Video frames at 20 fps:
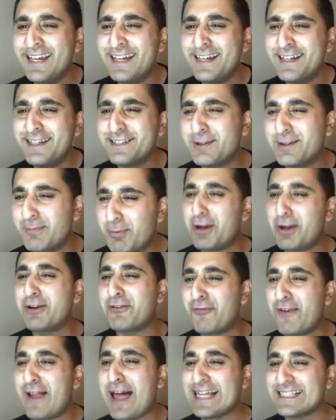It's a block of
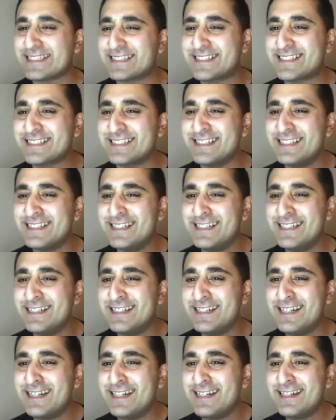flats.
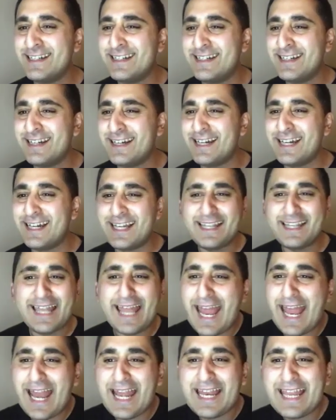And
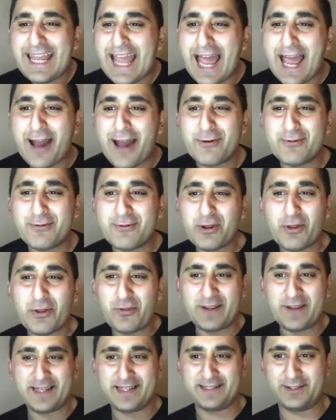anyhow,
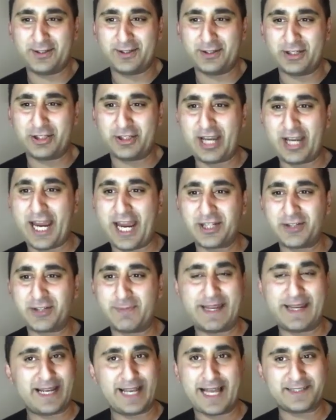nothing is going to change
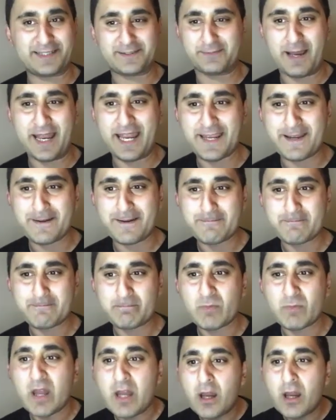me, classmate.
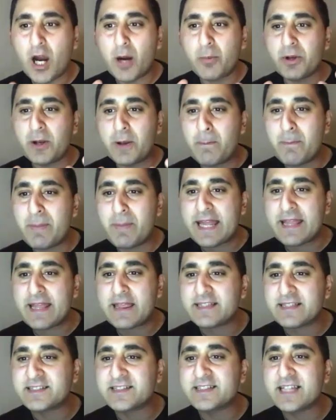I'm going to be
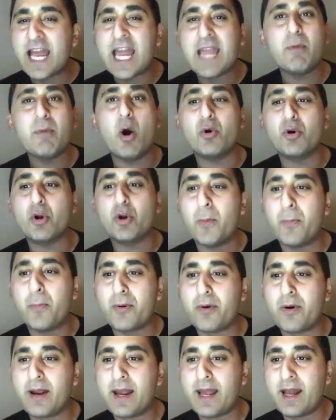the same old
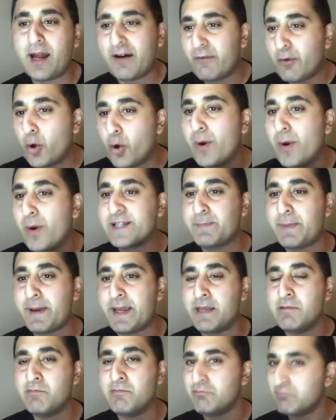operator I've always
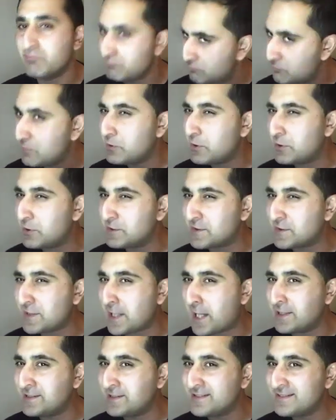been.
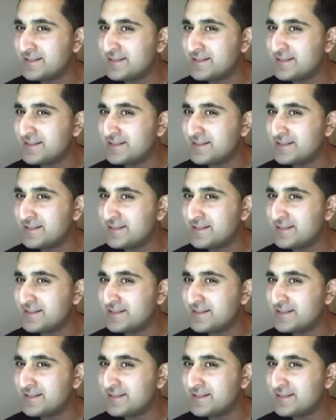Understand?